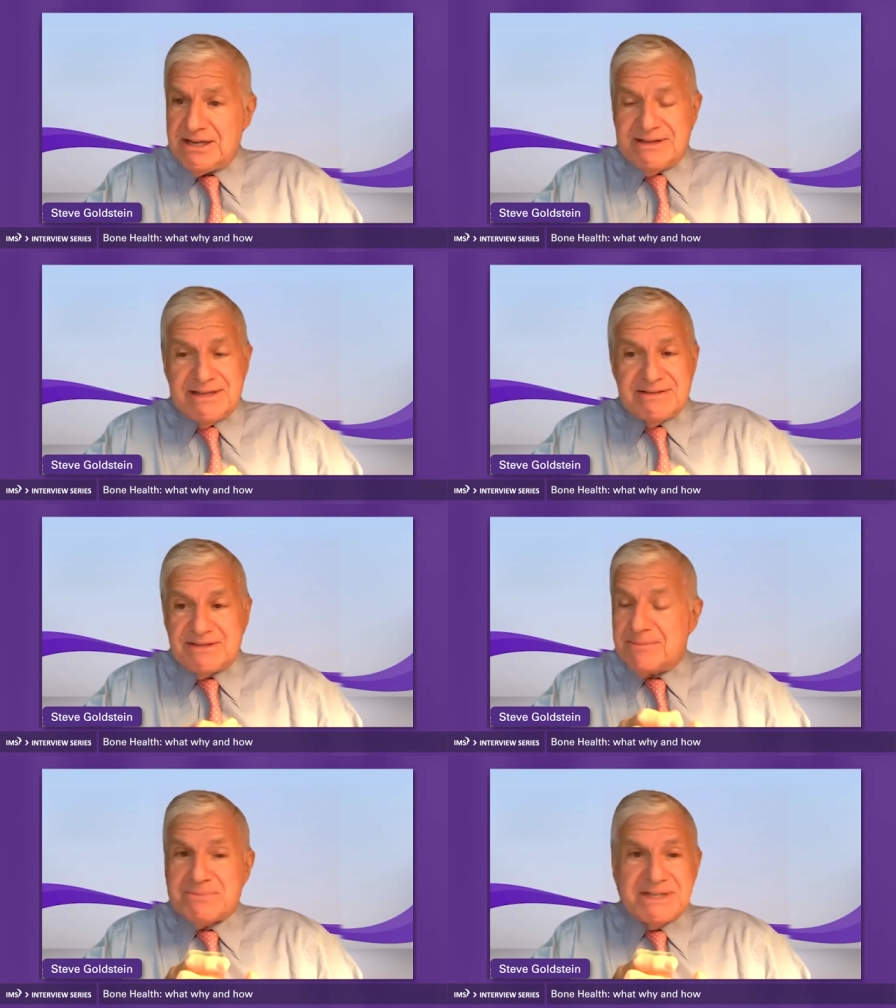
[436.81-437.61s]
than
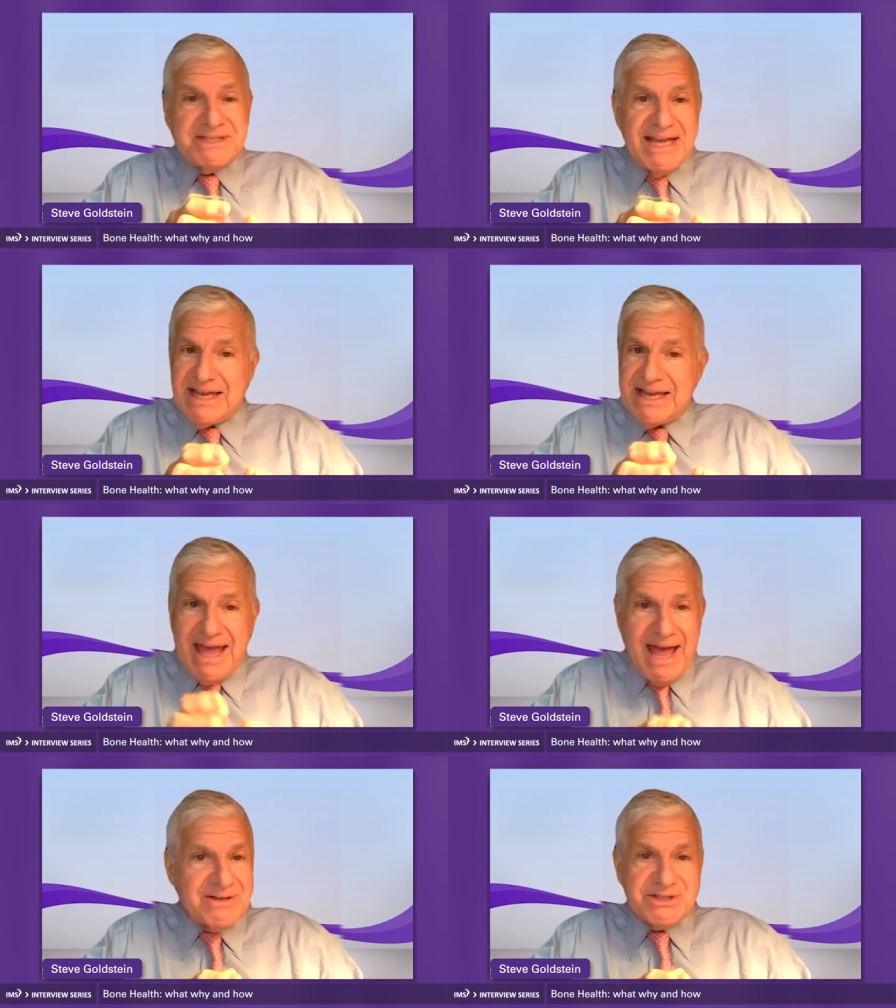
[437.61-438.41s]
simply taking
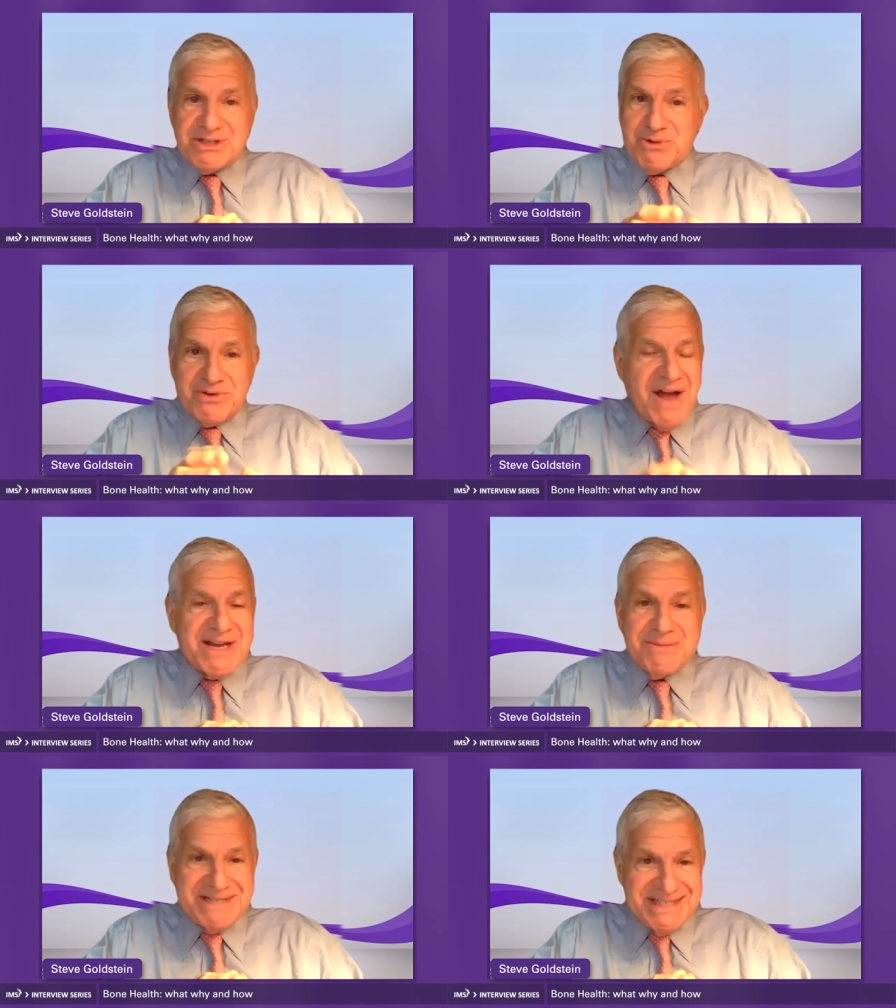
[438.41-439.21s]
calcium or
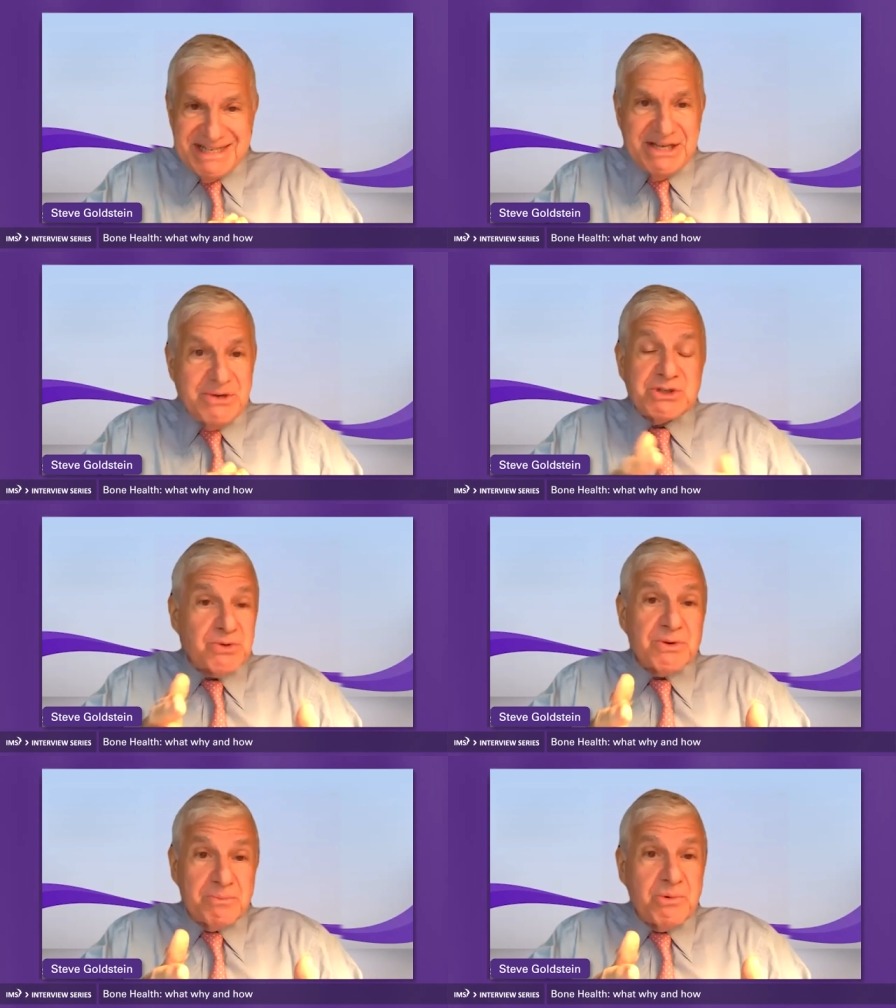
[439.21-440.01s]
vitamin D, which
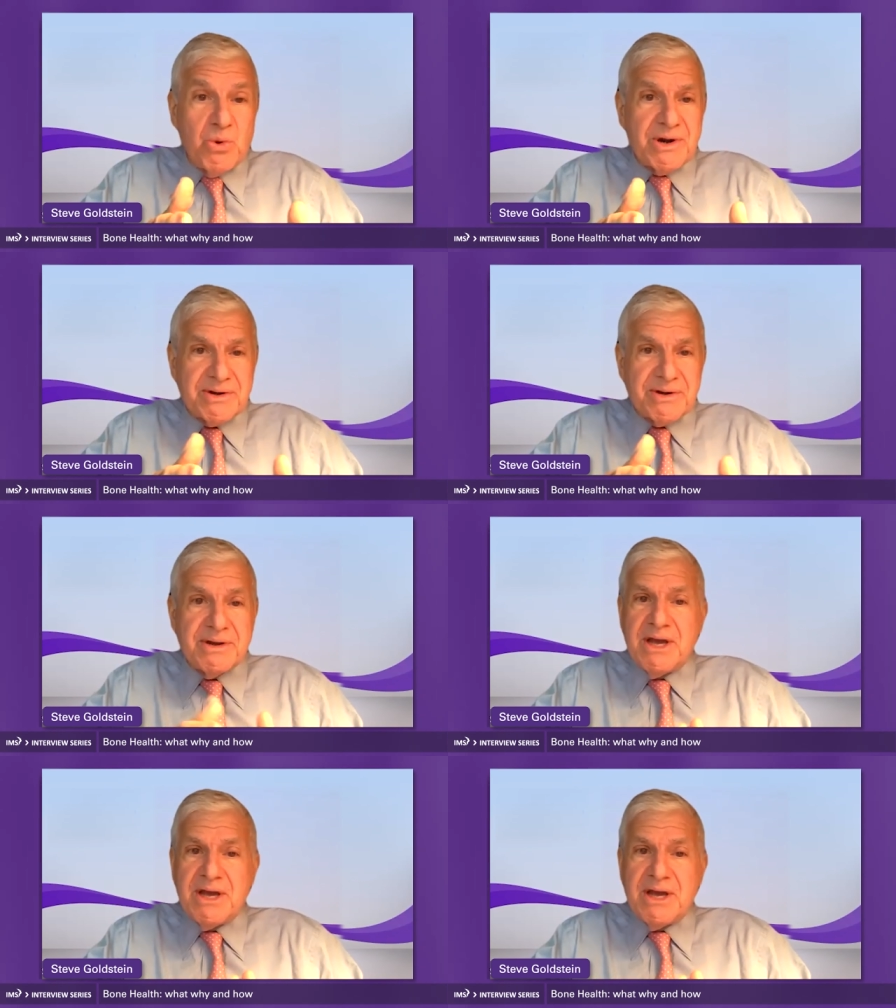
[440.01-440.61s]
are important,